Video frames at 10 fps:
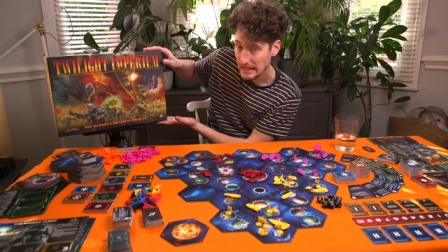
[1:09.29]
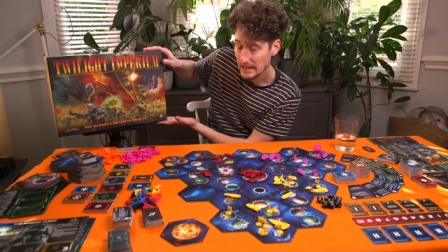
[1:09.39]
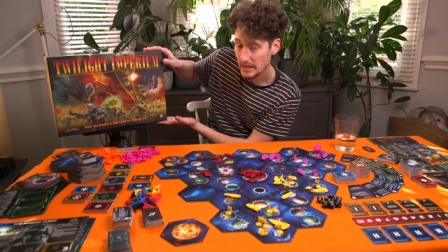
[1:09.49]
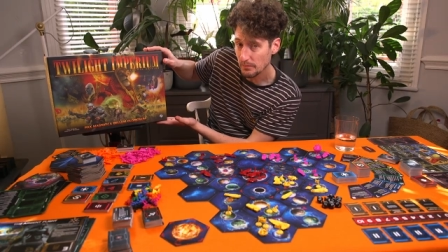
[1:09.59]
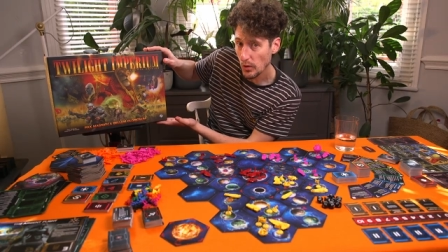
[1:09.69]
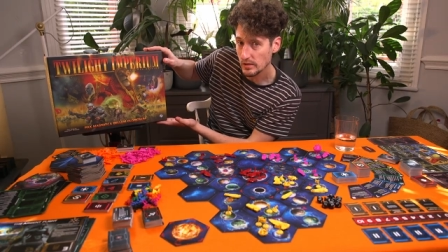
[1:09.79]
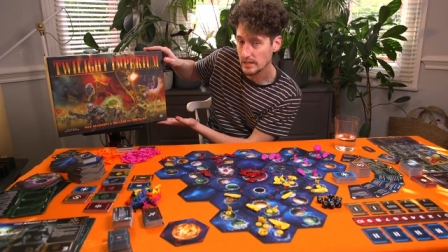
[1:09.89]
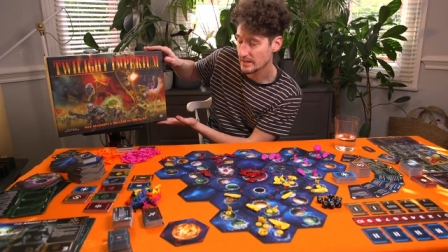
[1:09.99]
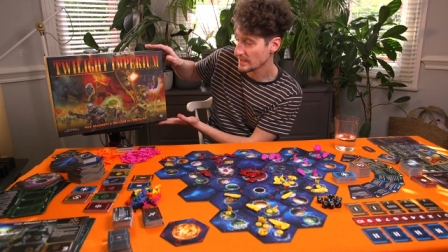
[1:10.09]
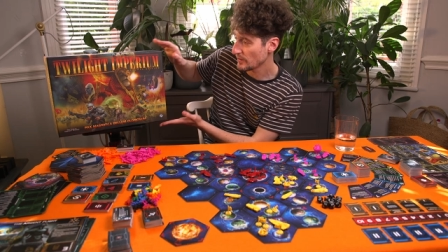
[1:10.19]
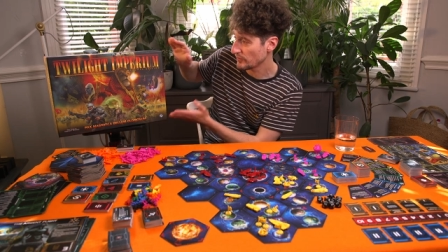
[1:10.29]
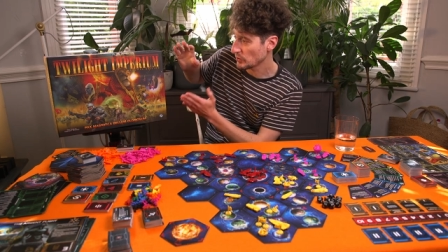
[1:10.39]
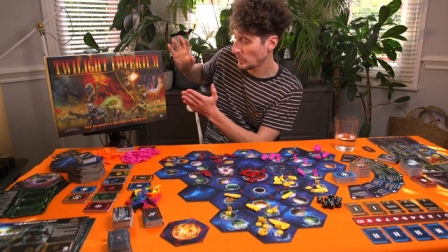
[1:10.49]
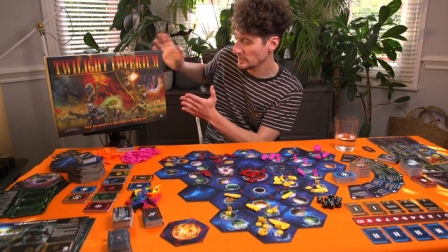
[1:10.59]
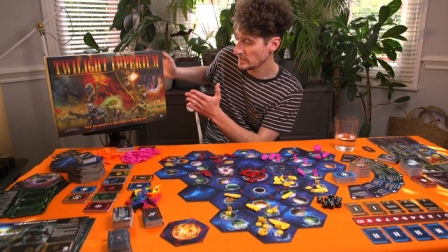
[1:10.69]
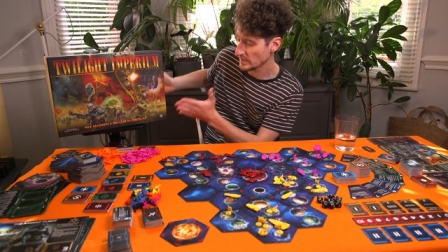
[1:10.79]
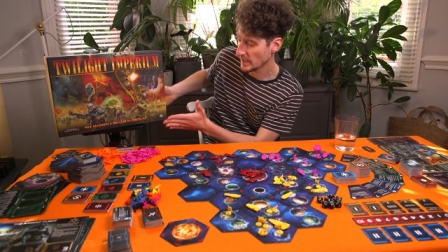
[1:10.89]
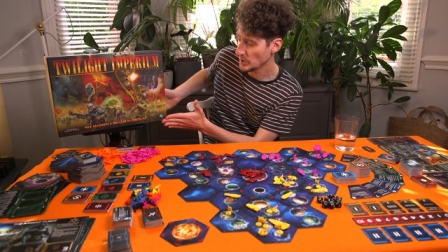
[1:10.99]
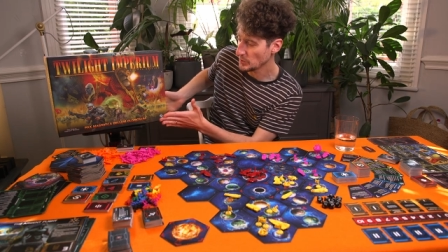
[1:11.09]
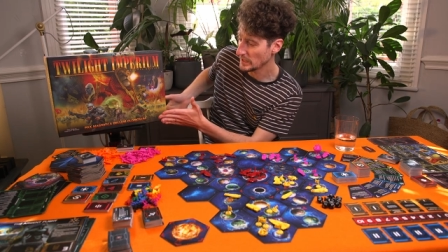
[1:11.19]
that the box itself requires its
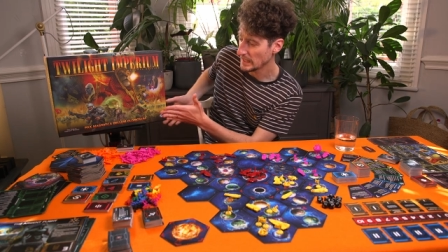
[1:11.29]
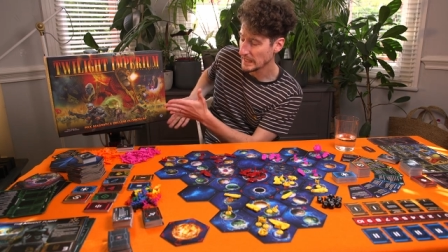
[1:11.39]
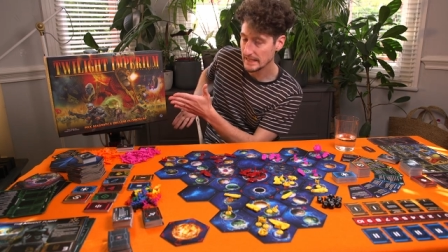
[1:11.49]
own